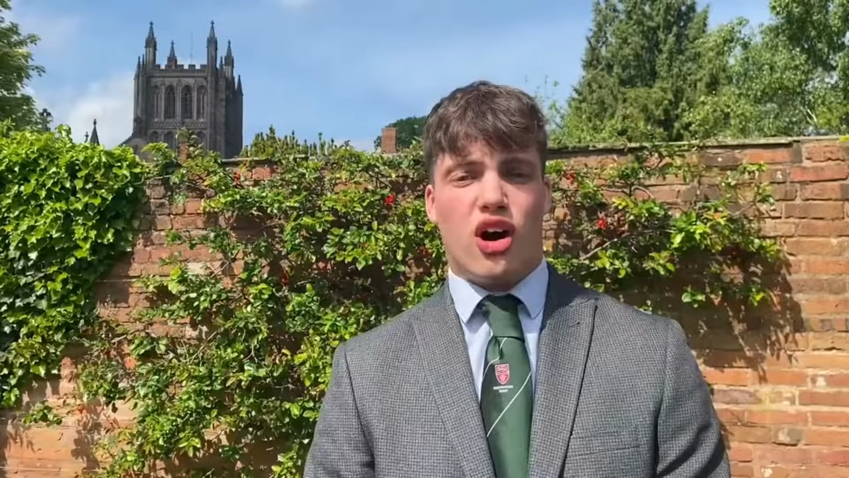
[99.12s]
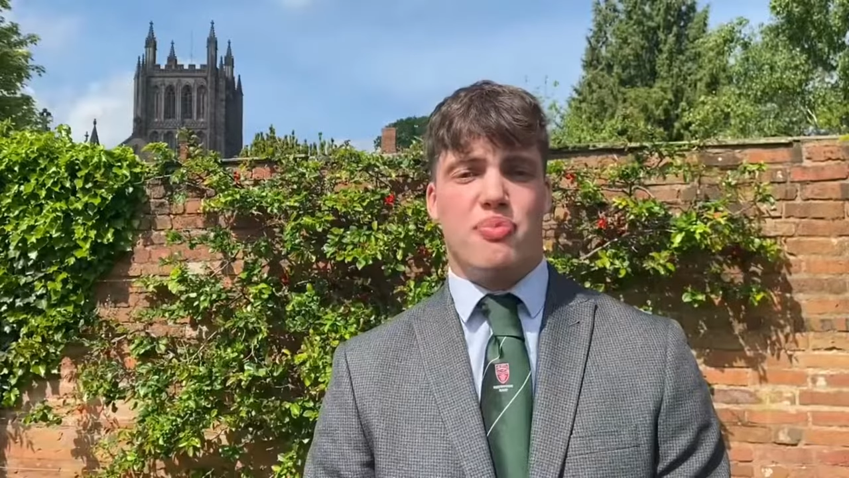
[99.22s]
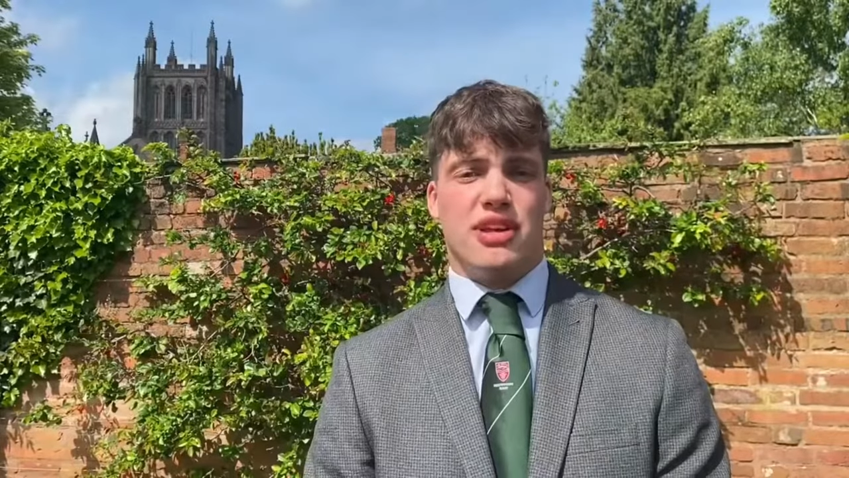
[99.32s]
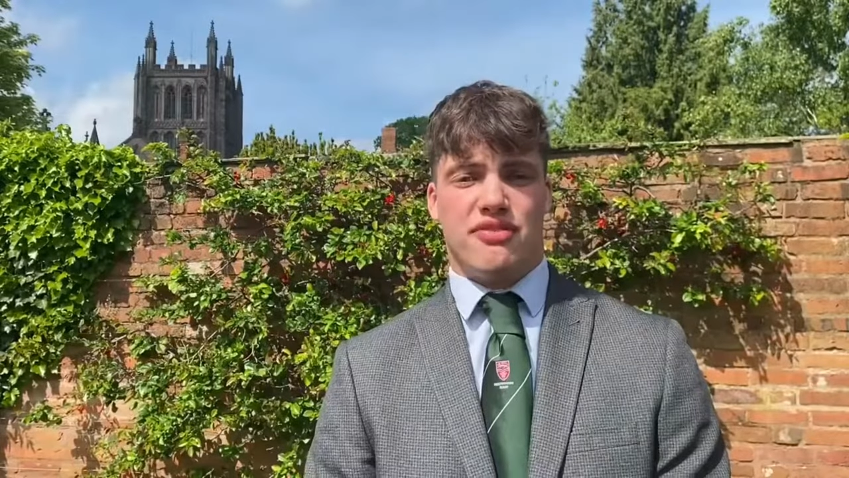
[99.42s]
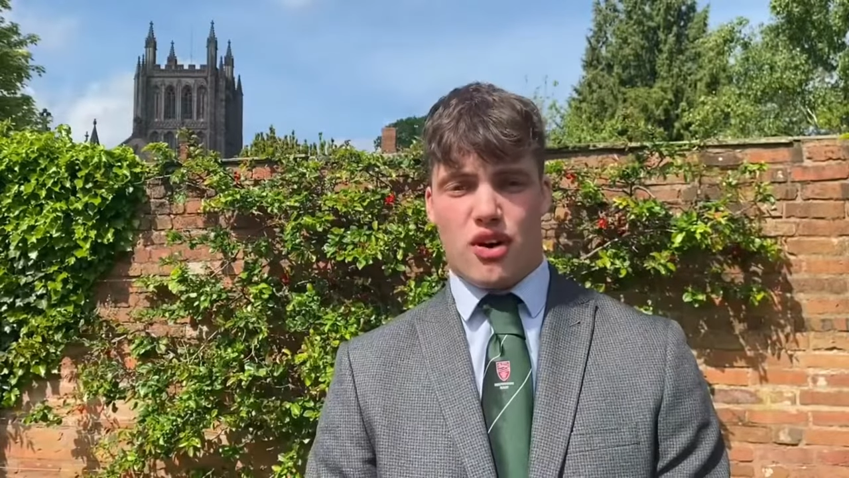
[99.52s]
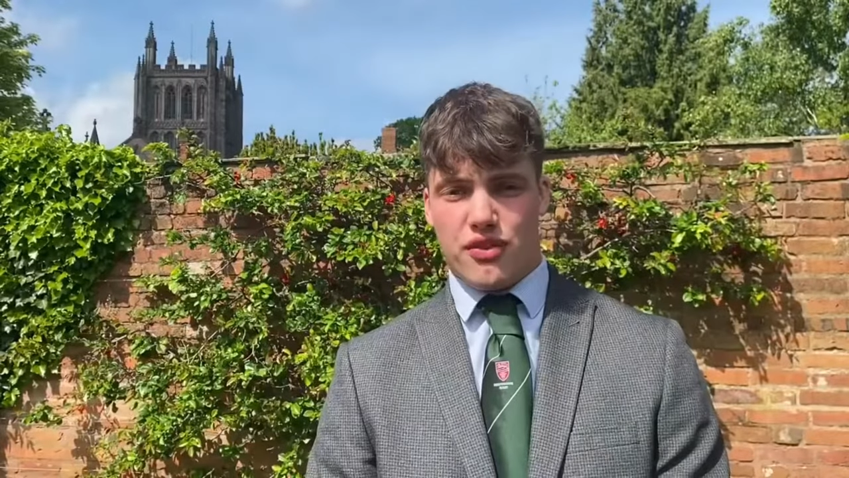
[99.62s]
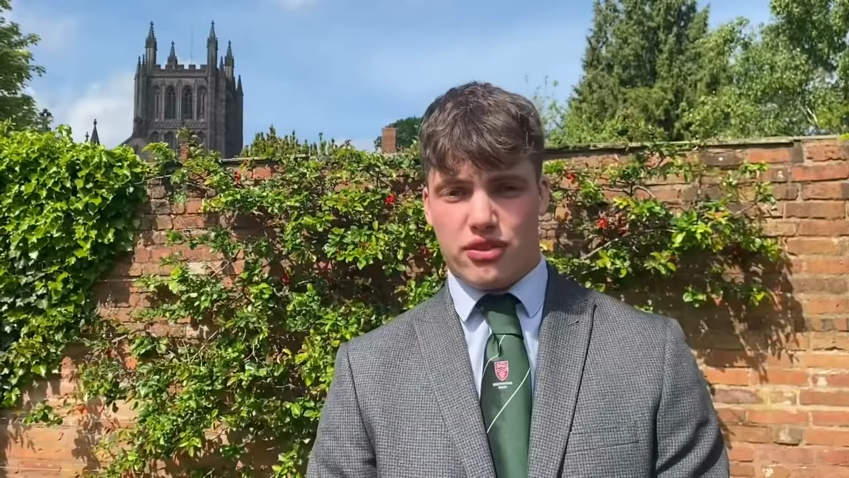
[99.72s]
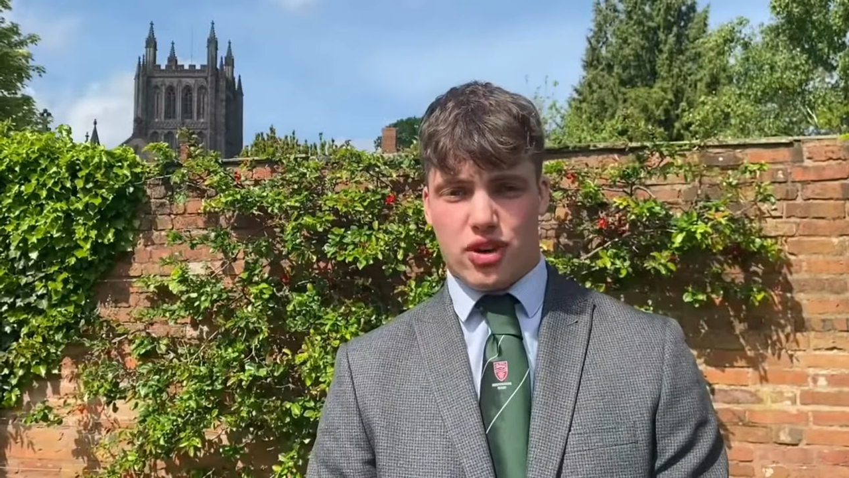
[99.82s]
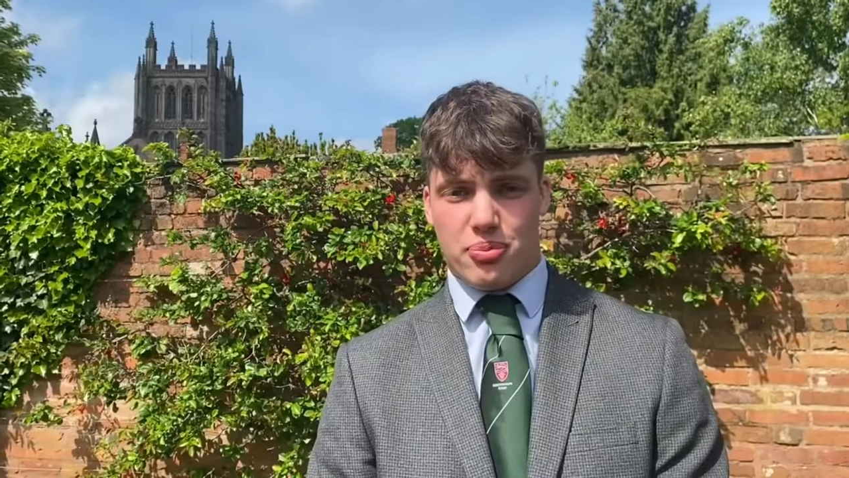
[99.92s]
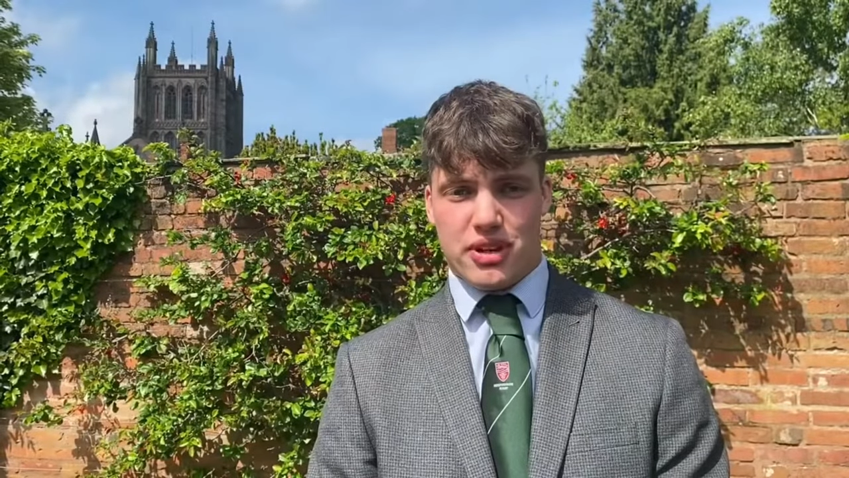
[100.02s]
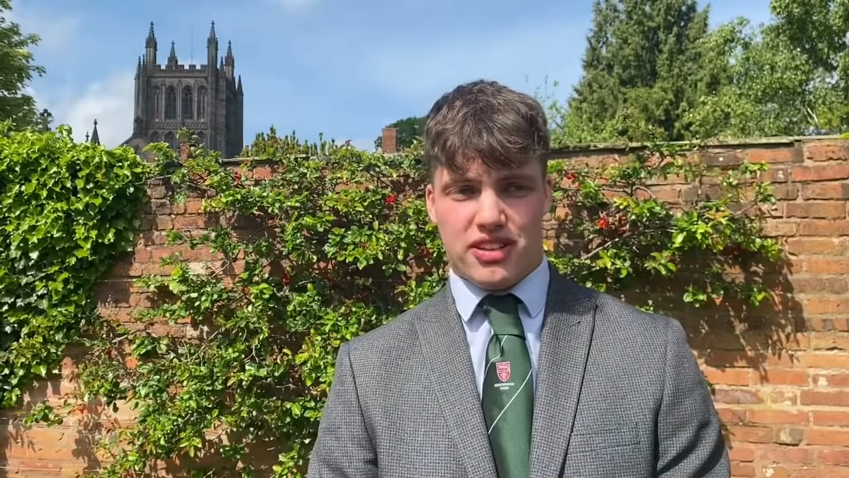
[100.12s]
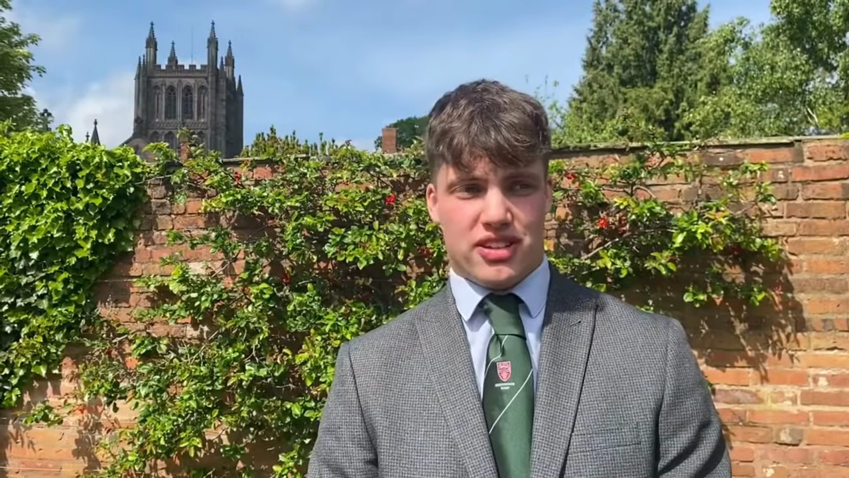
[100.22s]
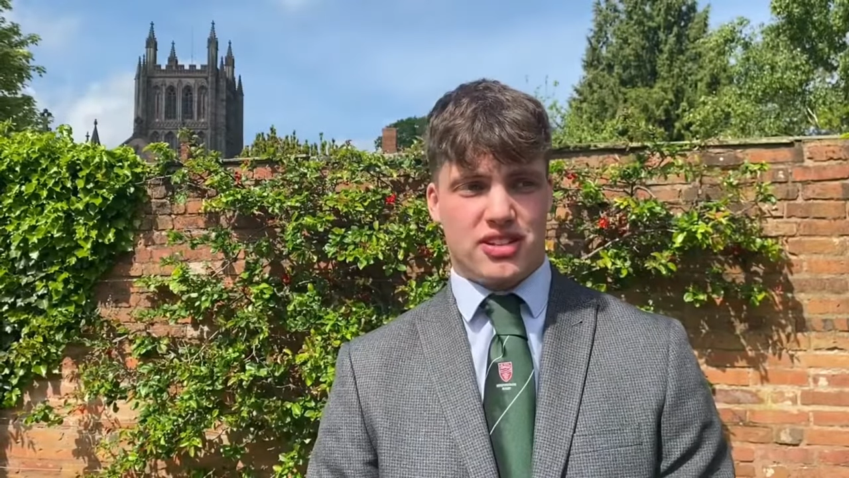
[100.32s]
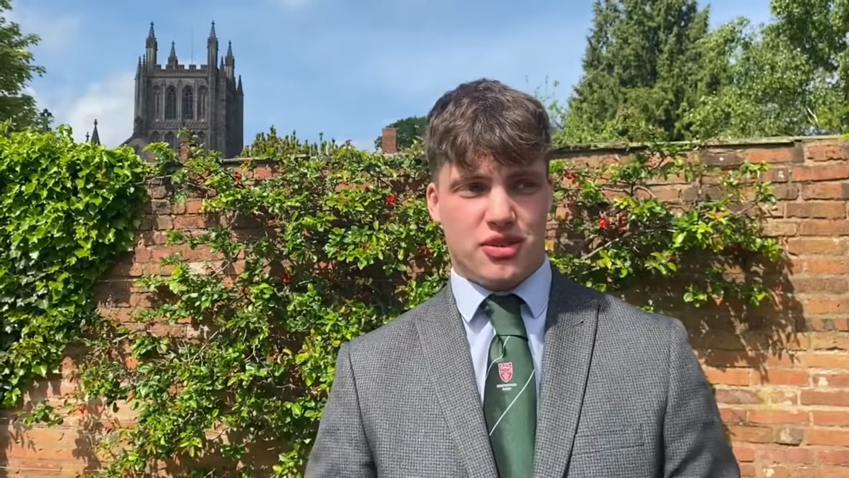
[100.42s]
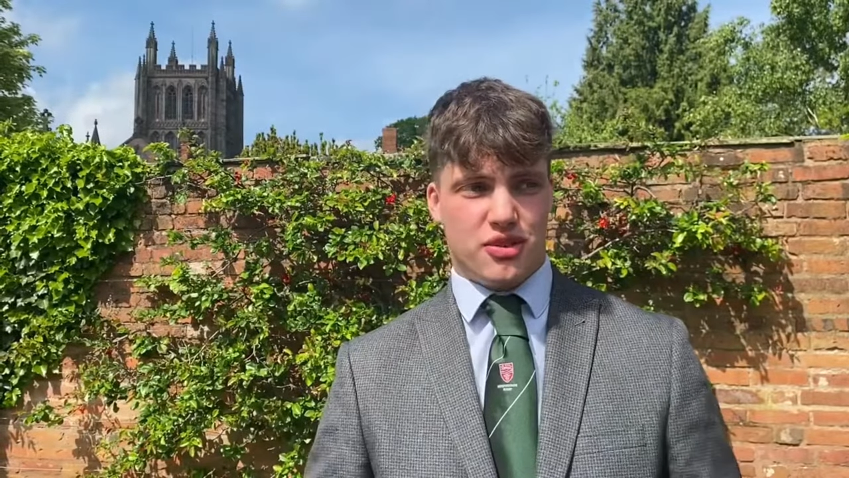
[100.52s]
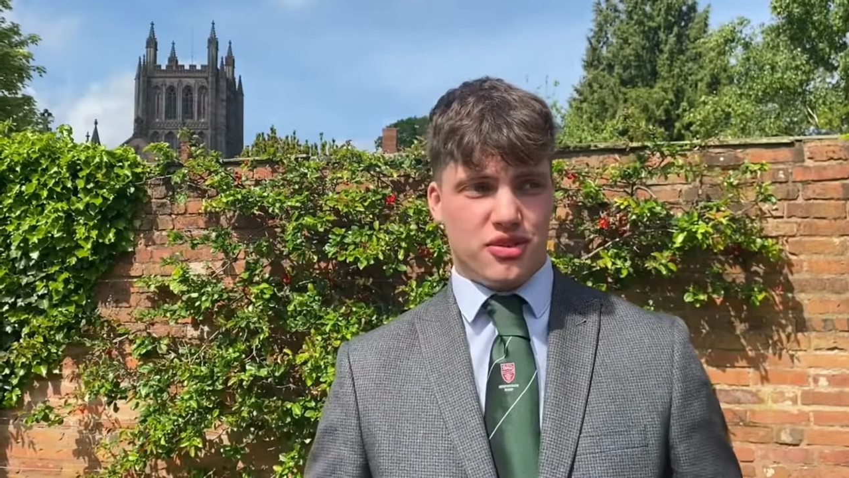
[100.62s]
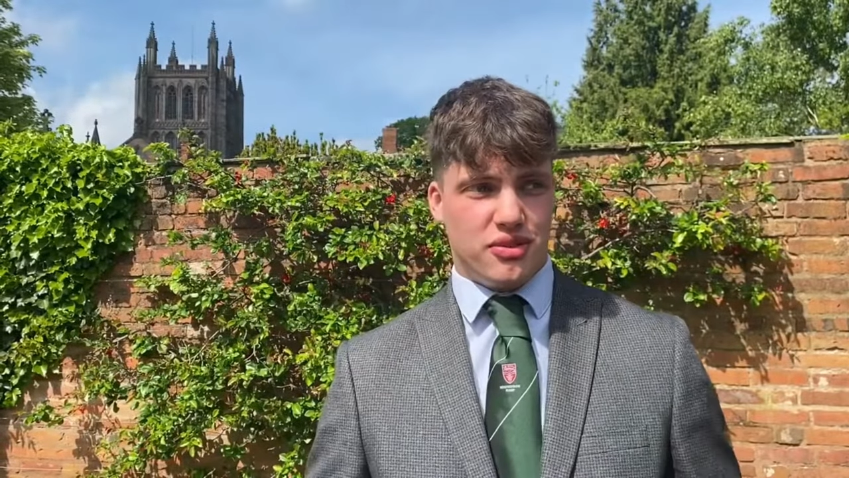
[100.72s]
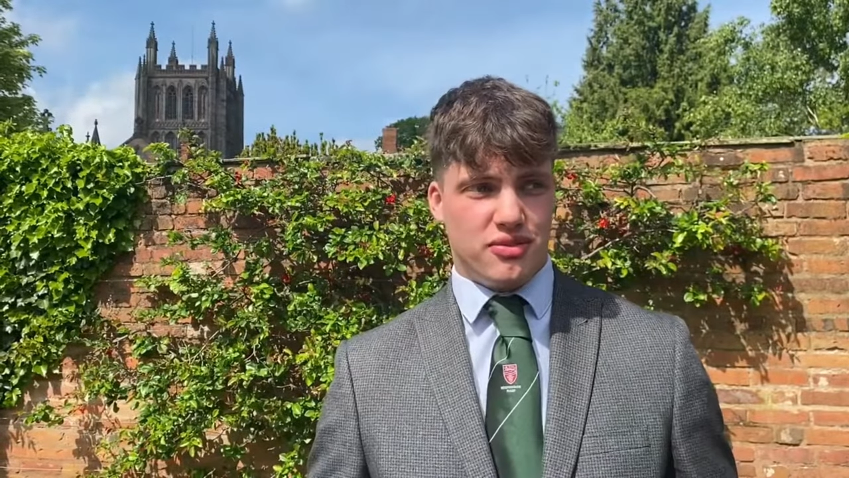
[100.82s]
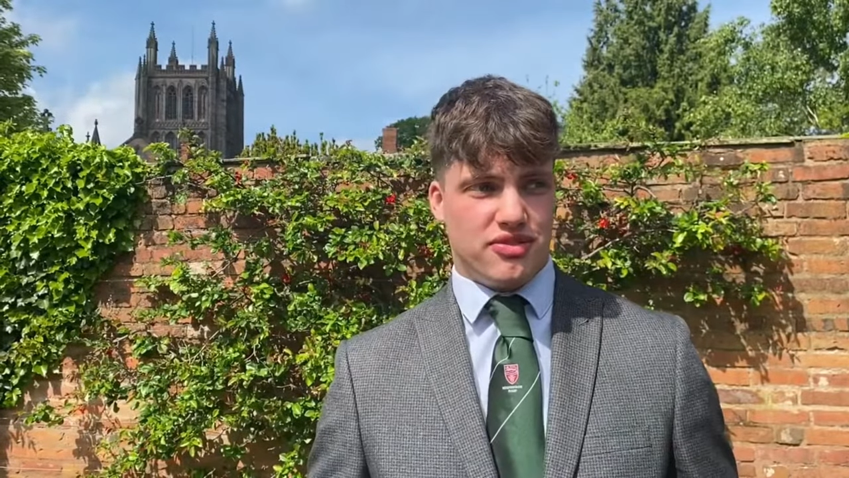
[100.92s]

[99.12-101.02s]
I've been involved in rugby at this school